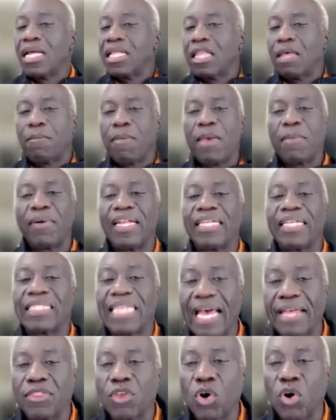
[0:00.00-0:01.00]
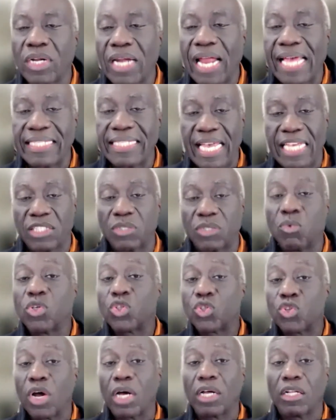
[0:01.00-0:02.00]
the people inside the organization will
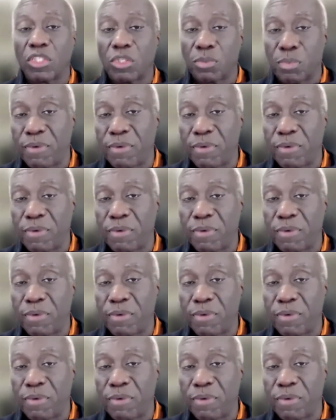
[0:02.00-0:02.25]
struggle to